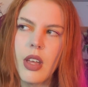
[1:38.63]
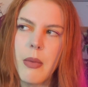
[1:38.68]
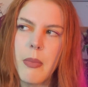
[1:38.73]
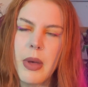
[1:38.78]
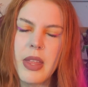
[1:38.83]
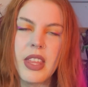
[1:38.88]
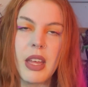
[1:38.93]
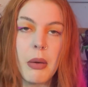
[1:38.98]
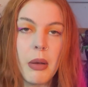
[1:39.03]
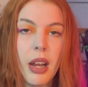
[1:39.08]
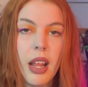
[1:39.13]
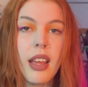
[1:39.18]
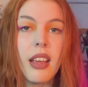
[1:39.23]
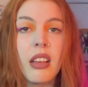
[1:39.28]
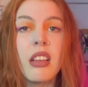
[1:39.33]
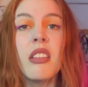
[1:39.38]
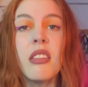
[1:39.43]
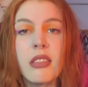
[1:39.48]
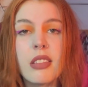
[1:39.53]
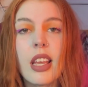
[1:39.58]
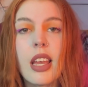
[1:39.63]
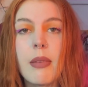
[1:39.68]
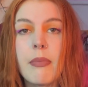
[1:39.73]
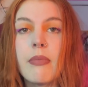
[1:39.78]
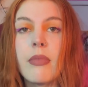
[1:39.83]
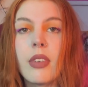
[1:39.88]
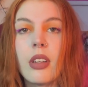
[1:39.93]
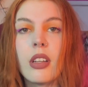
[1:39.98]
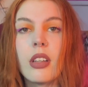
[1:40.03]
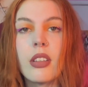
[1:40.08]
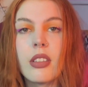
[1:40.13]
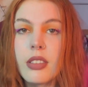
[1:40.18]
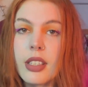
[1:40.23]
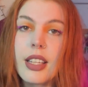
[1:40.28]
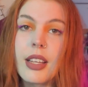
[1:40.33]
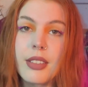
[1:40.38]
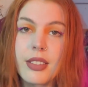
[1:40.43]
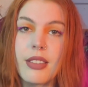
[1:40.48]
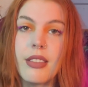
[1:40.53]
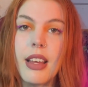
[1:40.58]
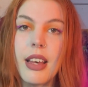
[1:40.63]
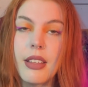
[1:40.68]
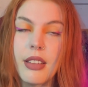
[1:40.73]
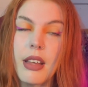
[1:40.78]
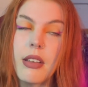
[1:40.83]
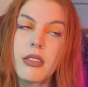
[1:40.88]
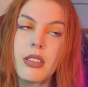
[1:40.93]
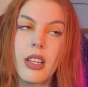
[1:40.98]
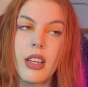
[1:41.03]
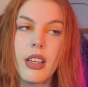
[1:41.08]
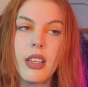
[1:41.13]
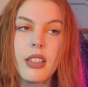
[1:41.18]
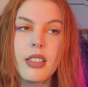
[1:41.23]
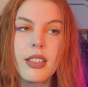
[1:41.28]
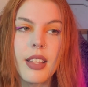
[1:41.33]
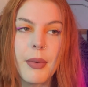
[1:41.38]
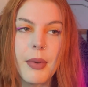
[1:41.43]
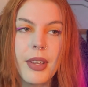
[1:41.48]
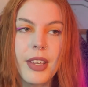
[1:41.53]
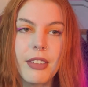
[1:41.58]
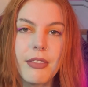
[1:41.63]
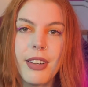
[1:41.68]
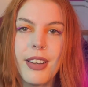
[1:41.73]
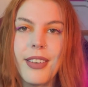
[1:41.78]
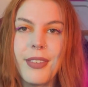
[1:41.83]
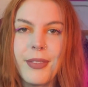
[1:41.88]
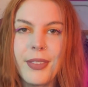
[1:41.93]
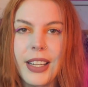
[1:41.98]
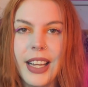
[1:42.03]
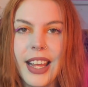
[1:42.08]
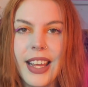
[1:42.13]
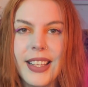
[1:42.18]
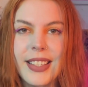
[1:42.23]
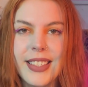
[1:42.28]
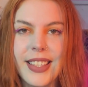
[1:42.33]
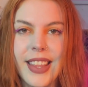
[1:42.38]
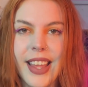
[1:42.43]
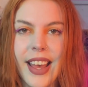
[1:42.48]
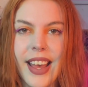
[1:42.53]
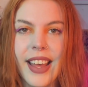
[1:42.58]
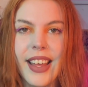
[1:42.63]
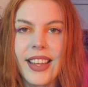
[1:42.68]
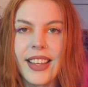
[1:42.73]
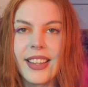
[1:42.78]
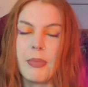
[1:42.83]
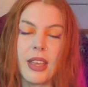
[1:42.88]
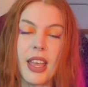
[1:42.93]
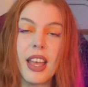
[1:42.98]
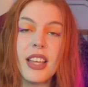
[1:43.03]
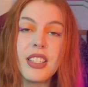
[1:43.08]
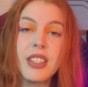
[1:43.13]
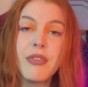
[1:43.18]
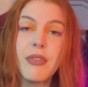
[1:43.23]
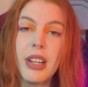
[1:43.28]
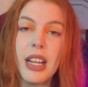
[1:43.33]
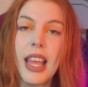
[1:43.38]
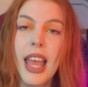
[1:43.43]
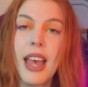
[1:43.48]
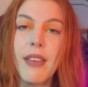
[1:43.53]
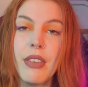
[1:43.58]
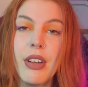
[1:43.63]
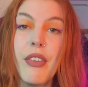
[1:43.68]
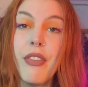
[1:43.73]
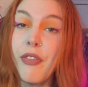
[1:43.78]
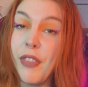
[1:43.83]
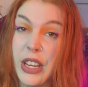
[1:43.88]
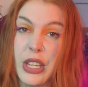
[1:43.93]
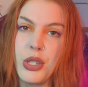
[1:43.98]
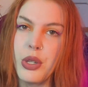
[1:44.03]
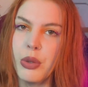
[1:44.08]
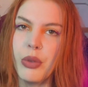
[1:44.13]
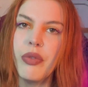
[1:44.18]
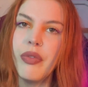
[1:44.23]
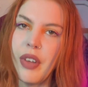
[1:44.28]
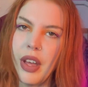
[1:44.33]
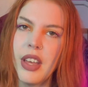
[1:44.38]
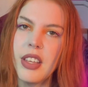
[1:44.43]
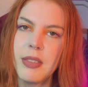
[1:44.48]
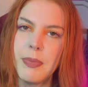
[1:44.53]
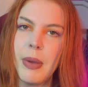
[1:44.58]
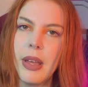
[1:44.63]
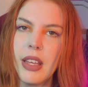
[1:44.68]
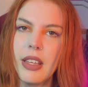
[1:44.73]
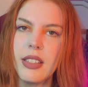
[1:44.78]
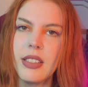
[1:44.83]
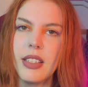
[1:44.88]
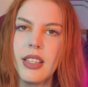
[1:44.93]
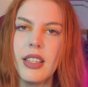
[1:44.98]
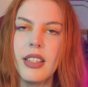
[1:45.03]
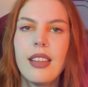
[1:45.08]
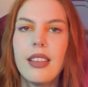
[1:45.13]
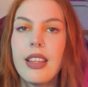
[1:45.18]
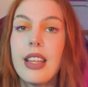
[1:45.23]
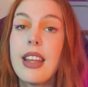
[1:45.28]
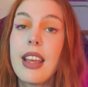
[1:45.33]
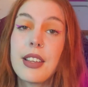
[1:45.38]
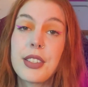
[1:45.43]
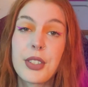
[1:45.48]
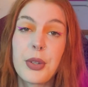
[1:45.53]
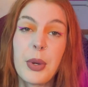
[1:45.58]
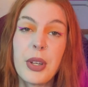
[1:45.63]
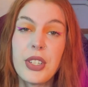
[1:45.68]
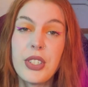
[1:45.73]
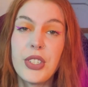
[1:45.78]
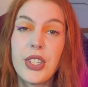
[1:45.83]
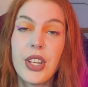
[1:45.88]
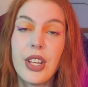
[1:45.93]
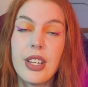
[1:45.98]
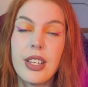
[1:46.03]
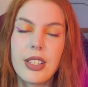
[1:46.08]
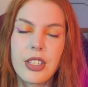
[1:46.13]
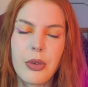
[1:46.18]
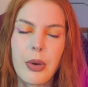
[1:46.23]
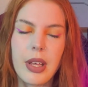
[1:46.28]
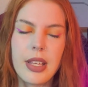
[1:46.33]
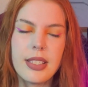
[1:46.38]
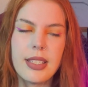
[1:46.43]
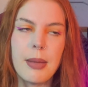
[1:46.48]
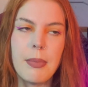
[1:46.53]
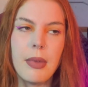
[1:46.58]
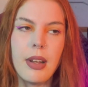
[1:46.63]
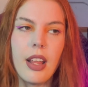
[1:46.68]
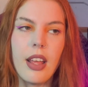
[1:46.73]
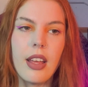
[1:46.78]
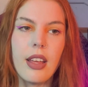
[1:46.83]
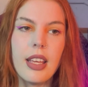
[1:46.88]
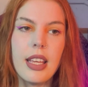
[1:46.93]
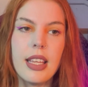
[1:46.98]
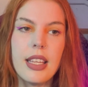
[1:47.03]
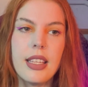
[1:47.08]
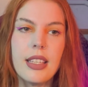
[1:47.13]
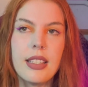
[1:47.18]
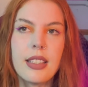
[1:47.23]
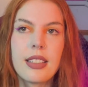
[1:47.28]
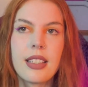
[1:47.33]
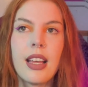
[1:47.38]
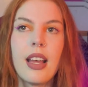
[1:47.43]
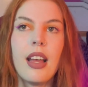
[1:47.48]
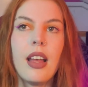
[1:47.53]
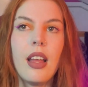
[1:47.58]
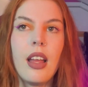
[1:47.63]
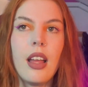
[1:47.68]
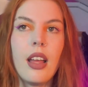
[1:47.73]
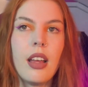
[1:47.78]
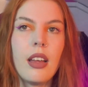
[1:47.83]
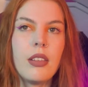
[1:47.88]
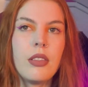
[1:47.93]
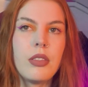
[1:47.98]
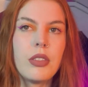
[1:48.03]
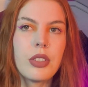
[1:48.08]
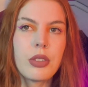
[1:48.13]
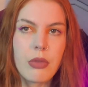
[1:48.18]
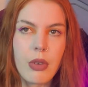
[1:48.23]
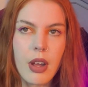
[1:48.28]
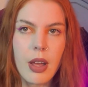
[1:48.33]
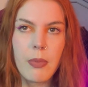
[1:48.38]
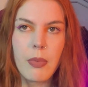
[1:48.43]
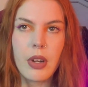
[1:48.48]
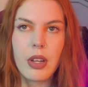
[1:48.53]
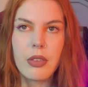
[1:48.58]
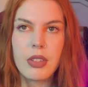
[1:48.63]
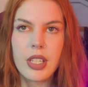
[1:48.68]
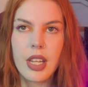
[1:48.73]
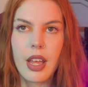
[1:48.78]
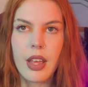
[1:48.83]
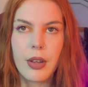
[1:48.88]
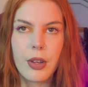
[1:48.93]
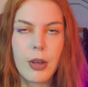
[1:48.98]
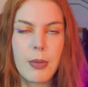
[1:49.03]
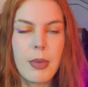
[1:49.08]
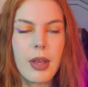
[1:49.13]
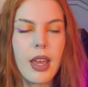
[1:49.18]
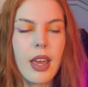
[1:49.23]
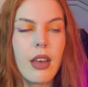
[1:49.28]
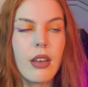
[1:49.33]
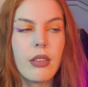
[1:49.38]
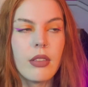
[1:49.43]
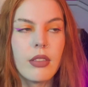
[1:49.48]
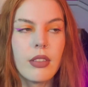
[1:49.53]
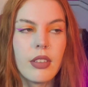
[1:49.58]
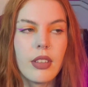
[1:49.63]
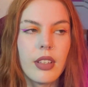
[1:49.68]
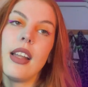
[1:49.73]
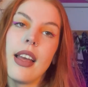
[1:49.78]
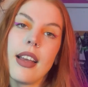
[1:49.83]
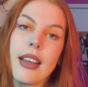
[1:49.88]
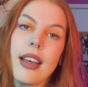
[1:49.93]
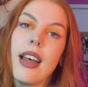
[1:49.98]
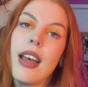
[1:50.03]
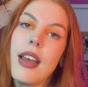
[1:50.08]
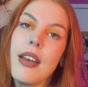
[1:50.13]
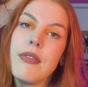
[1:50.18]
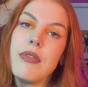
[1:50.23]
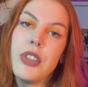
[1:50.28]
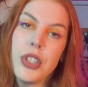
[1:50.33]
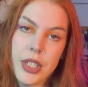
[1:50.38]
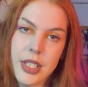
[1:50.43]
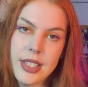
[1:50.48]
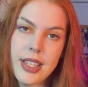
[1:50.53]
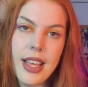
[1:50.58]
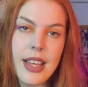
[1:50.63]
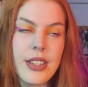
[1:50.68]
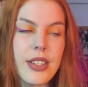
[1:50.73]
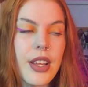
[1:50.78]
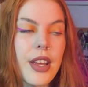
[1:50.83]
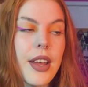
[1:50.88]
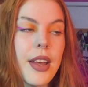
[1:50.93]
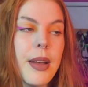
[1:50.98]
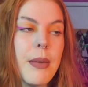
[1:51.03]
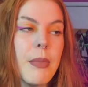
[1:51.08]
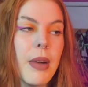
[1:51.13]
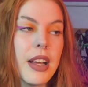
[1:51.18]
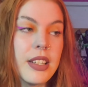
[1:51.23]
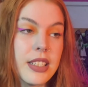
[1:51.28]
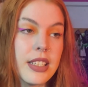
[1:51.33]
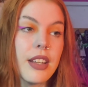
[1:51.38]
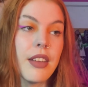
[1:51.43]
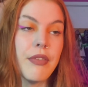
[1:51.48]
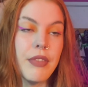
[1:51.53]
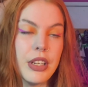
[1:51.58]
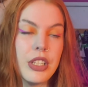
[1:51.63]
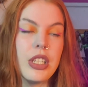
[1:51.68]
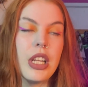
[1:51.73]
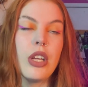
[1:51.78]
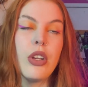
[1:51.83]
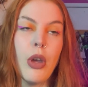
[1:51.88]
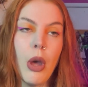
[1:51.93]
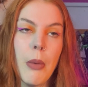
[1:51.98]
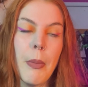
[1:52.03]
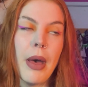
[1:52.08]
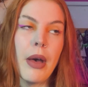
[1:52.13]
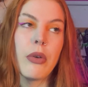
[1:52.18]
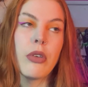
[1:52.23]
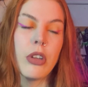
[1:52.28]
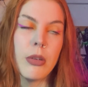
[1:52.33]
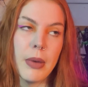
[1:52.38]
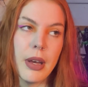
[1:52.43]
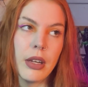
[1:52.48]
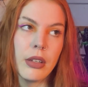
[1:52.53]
but they were like, so that was nice that we could relate to that. But yeah, I didn't really have an official first person. The next question is quite similar, is describe what it was like coming out. Like I've just said, I didn't officially come out,